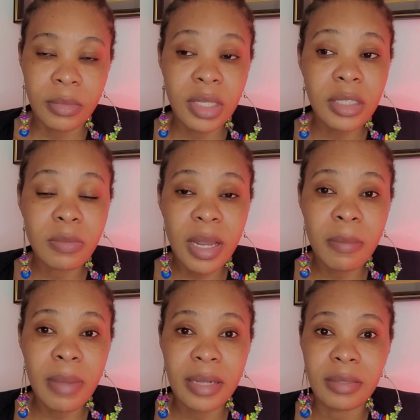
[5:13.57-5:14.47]
This
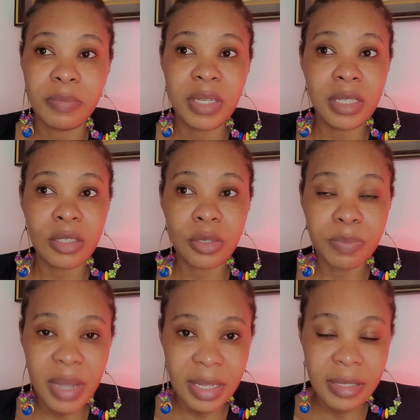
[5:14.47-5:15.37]
man might be the
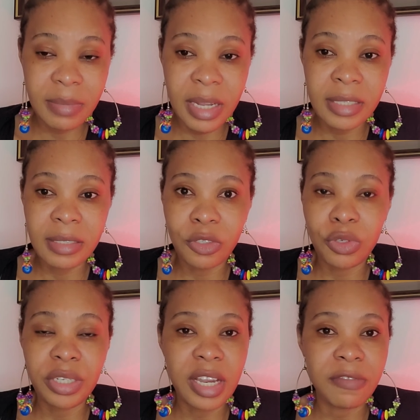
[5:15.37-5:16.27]
best man,
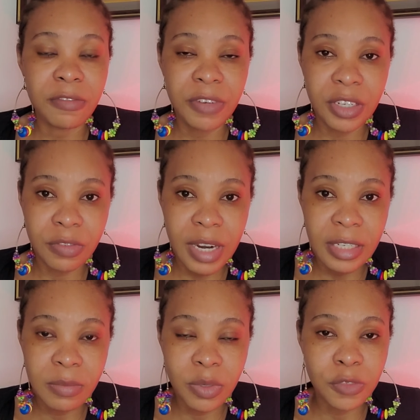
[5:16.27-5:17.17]
doing everything
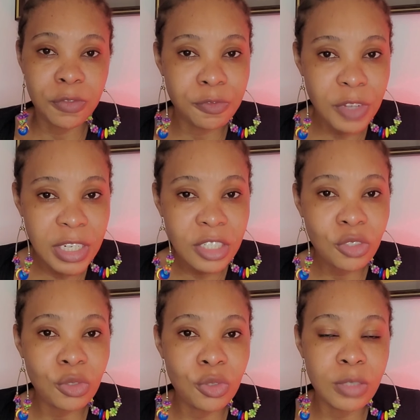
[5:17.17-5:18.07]
right, but failing
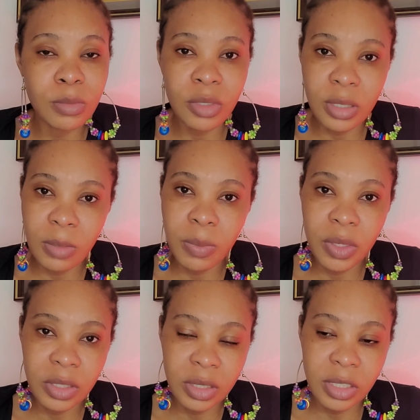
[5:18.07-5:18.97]
to do the most
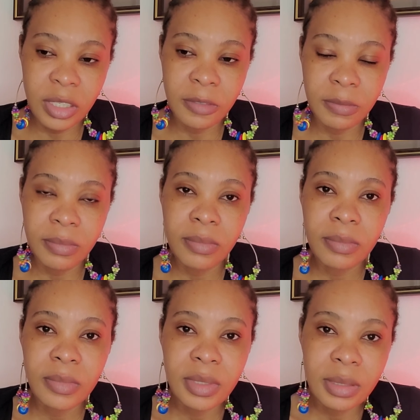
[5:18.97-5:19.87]
important thing,
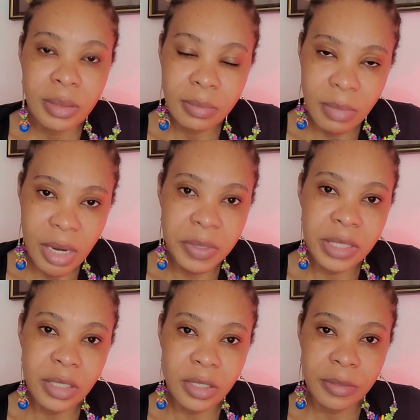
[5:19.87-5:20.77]

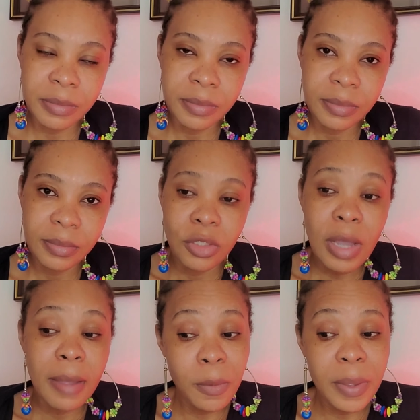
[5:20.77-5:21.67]
marrying her. So
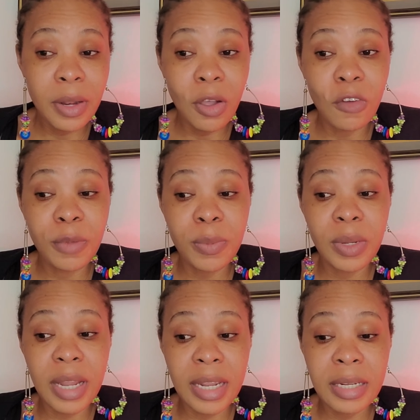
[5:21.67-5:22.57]
I hope a lot of people
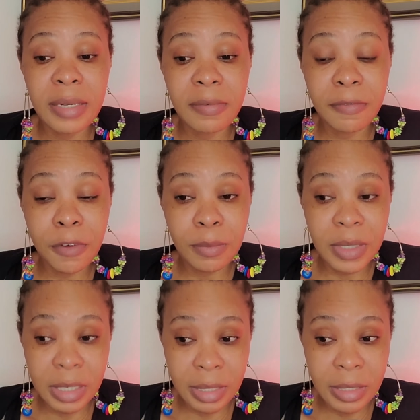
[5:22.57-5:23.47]
learn
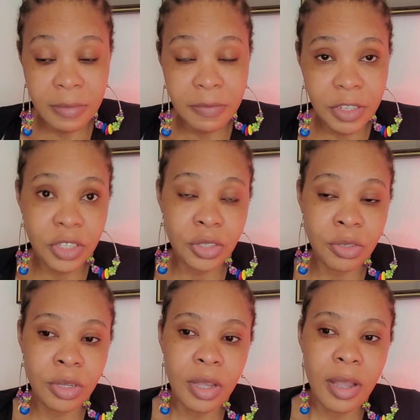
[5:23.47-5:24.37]
from this
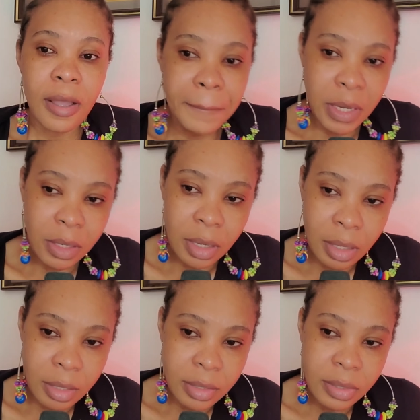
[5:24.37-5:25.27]
video,
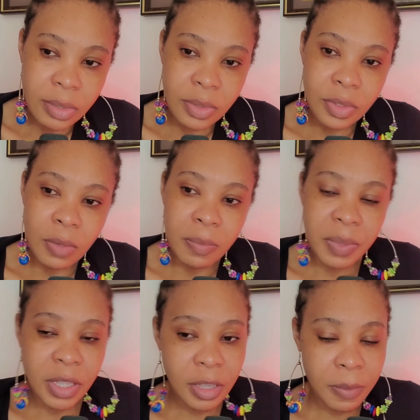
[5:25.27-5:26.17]
because some
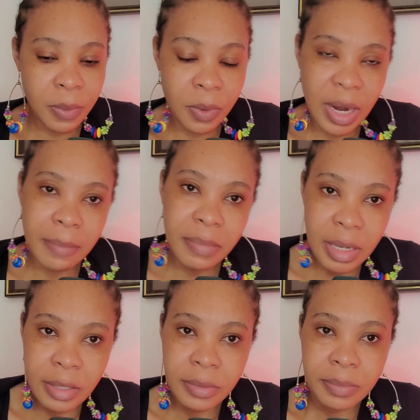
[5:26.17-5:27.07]
people are
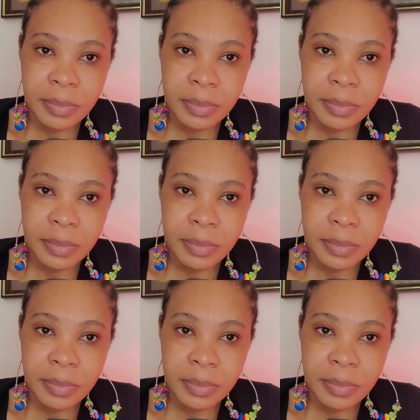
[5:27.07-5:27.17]
mean.